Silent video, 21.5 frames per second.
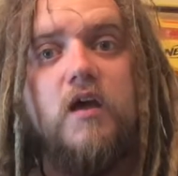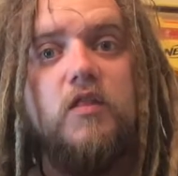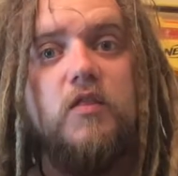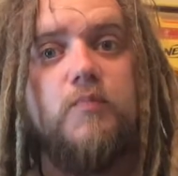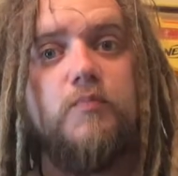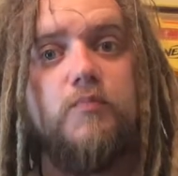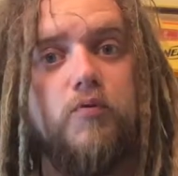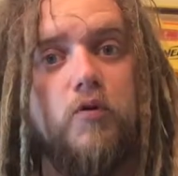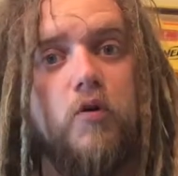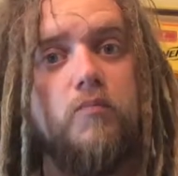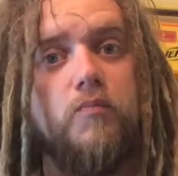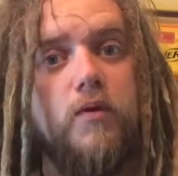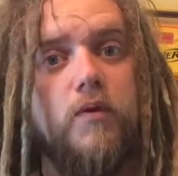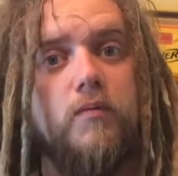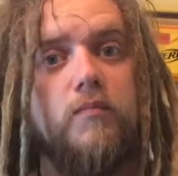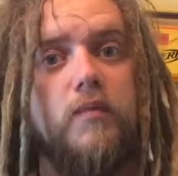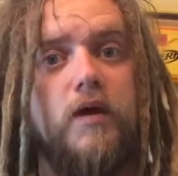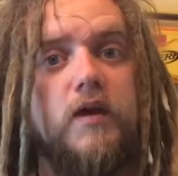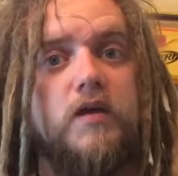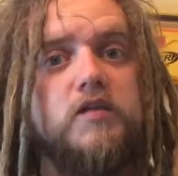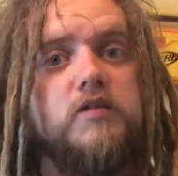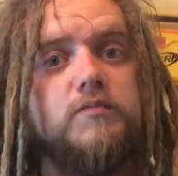The
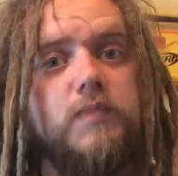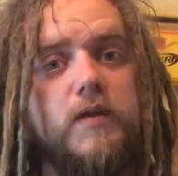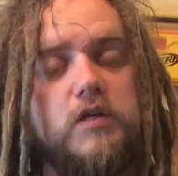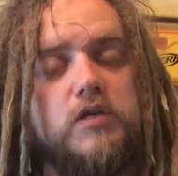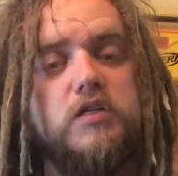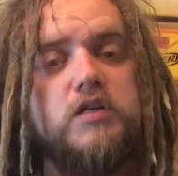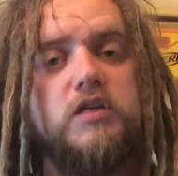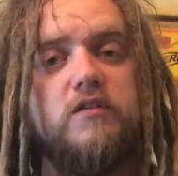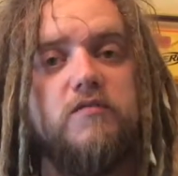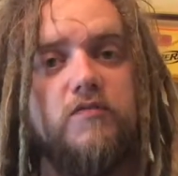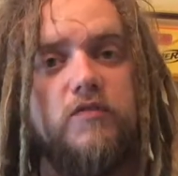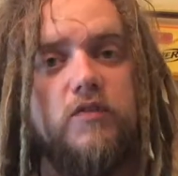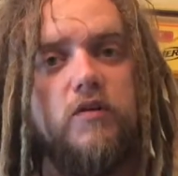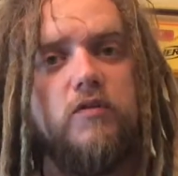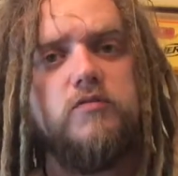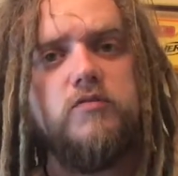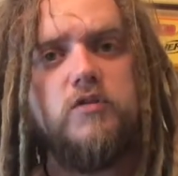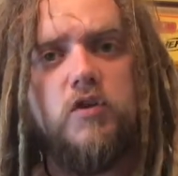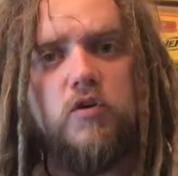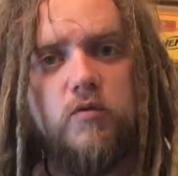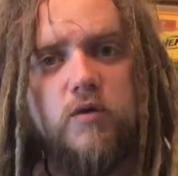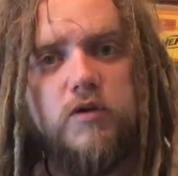problem, especially for
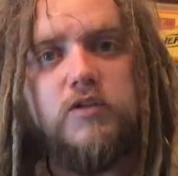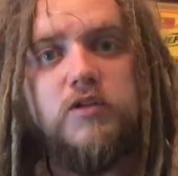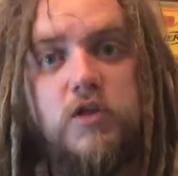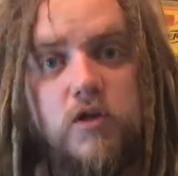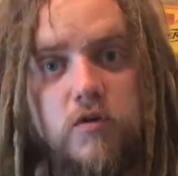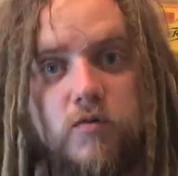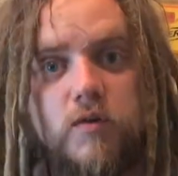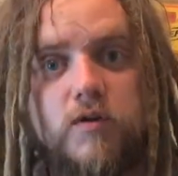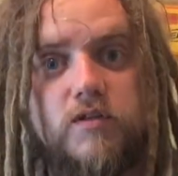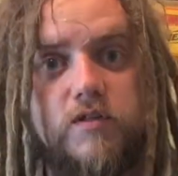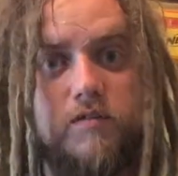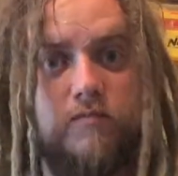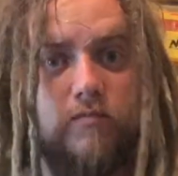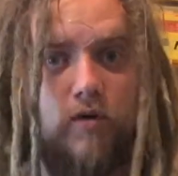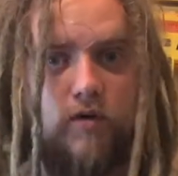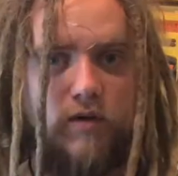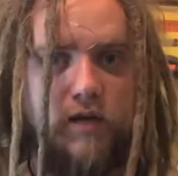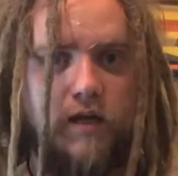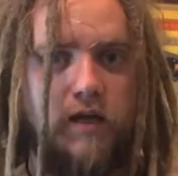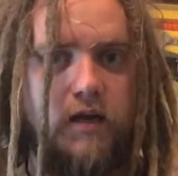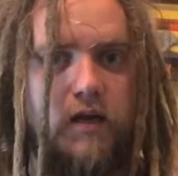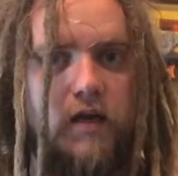those who are newer to
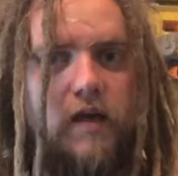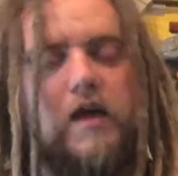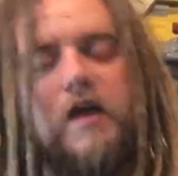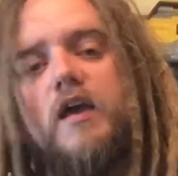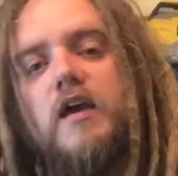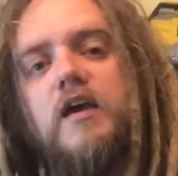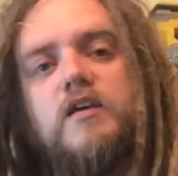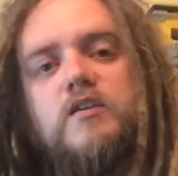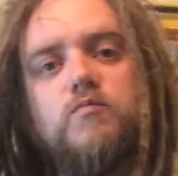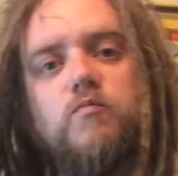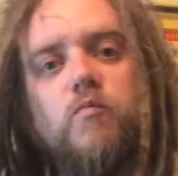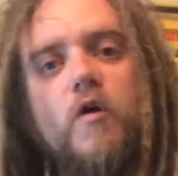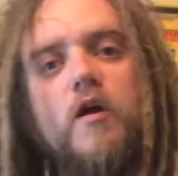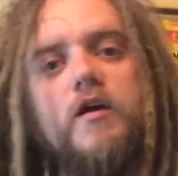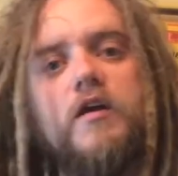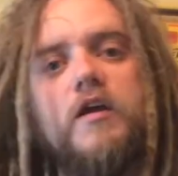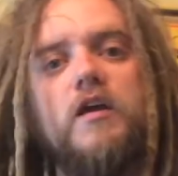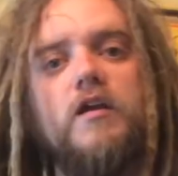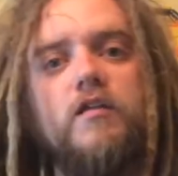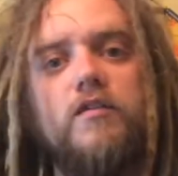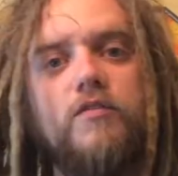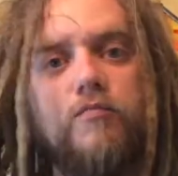modding, is
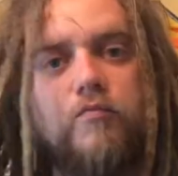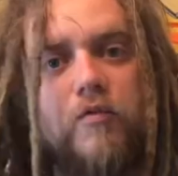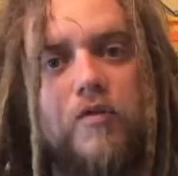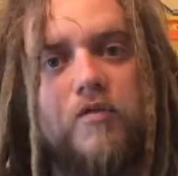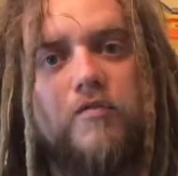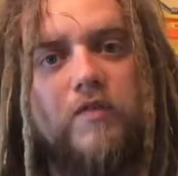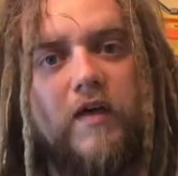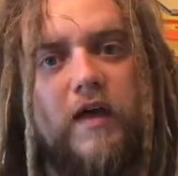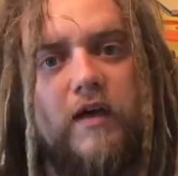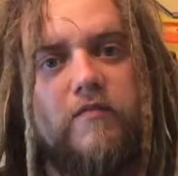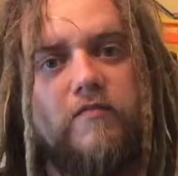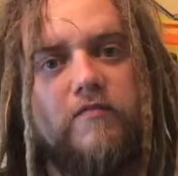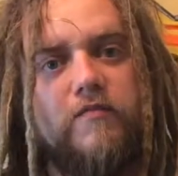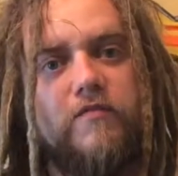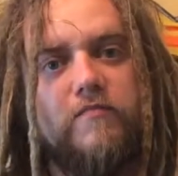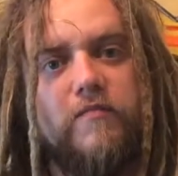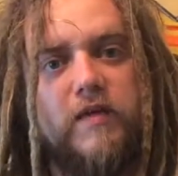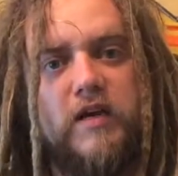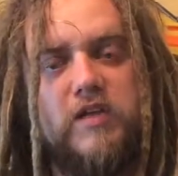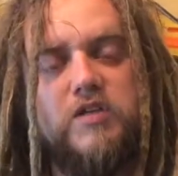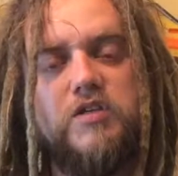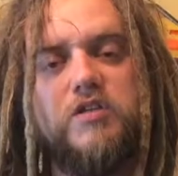working through that
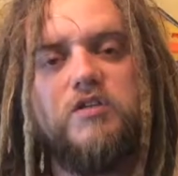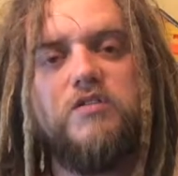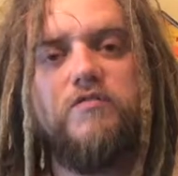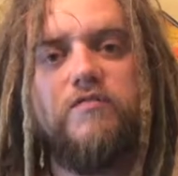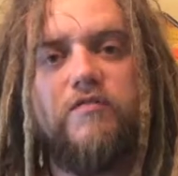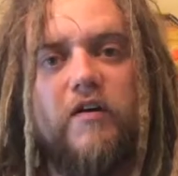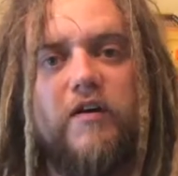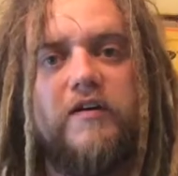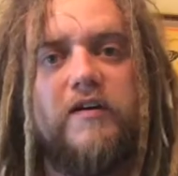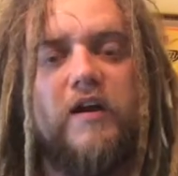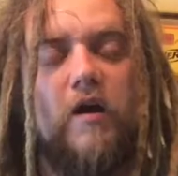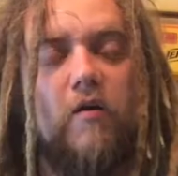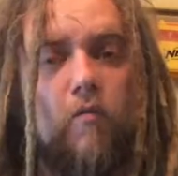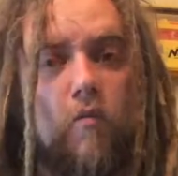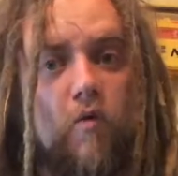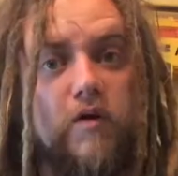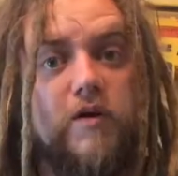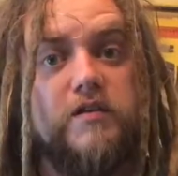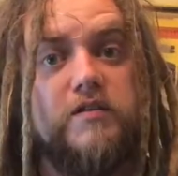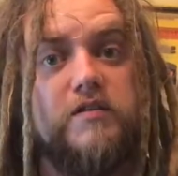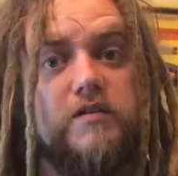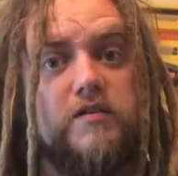information to find out
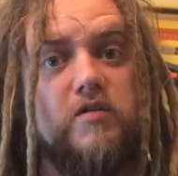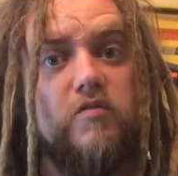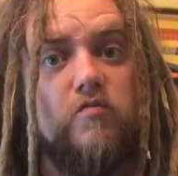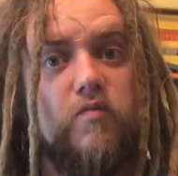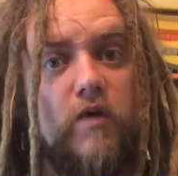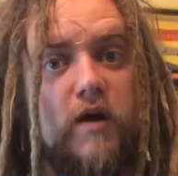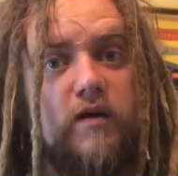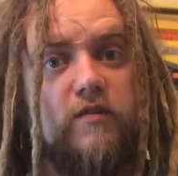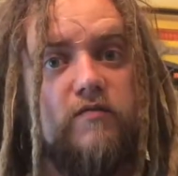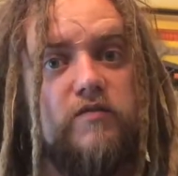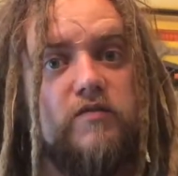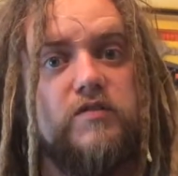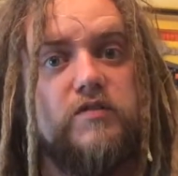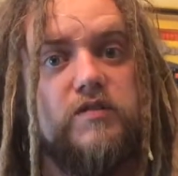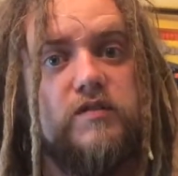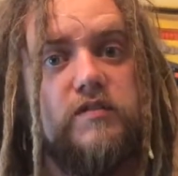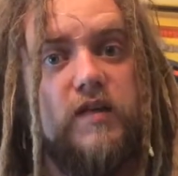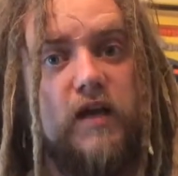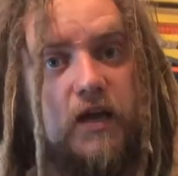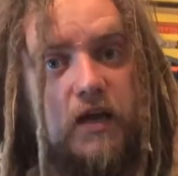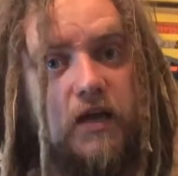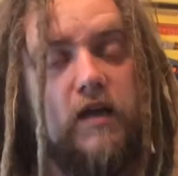what is still relevant
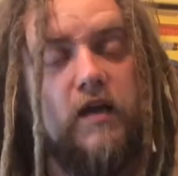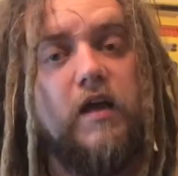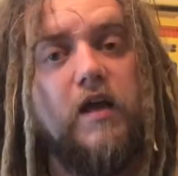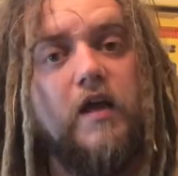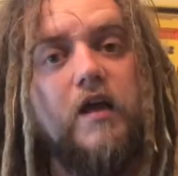today,